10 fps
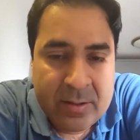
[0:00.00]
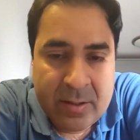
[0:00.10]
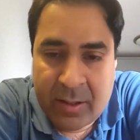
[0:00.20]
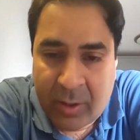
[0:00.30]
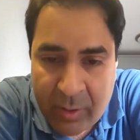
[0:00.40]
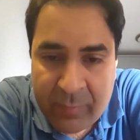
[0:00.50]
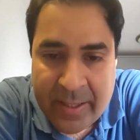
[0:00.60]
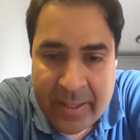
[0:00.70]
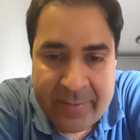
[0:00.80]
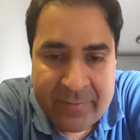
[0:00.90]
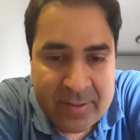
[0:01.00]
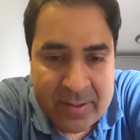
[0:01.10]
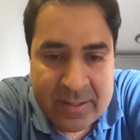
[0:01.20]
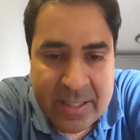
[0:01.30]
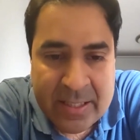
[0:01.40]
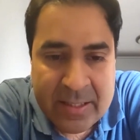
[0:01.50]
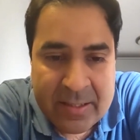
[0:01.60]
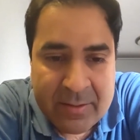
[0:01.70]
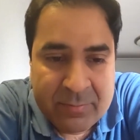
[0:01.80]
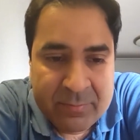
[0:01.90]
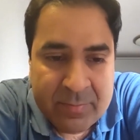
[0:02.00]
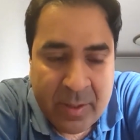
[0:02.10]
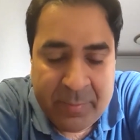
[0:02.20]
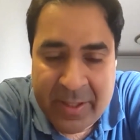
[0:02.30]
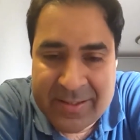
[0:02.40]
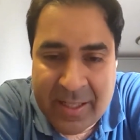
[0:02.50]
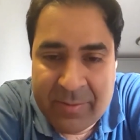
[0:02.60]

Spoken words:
a lot of lives, then I mean stem